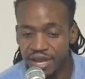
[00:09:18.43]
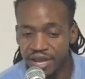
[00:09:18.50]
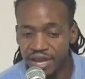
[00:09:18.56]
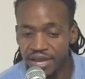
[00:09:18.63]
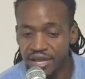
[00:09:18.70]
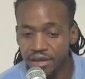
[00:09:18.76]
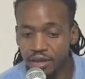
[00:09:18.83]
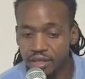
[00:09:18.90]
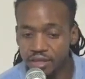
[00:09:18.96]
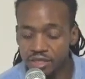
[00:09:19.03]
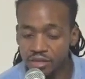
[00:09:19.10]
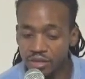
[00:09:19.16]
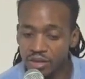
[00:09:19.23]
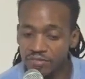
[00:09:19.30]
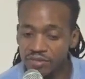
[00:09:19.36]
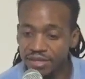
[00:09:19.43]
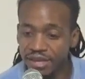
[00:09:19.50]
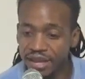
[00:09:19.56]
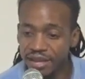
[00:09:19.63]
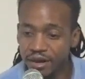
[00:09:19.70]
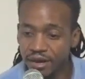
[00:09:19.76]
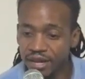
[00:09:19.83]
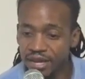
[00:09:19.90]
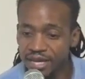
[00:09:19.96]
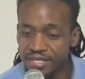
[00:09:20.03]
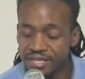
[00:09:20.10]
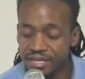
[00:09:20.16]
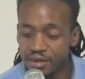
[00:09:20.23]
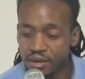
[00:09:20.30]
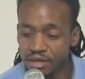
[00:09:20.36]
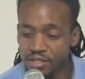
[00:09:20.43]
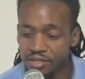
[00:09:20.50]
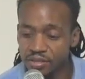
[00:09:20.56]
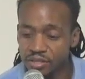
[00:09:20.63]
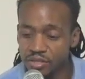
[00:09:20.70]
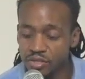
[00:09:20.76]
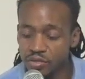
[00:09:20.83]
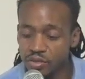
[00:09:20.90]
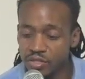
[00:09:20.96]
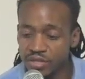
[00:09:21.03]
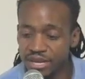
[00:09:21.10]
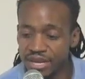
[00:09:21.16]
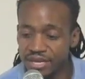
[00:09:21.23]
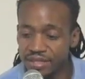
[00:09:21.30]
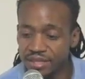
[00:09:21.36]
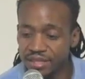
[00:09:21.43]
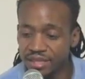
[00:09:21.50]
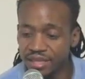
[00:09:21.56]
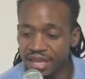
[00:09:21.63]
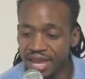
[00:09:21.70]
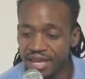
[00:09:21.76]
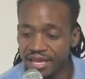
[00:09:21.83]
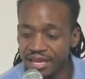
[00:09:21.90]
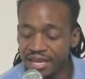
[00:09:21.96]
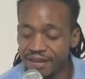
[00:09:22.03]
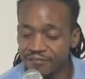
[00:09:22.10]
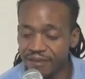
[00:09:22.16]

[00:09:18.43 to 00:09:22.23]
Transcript: And also, if you like our content, also do what you can to like it,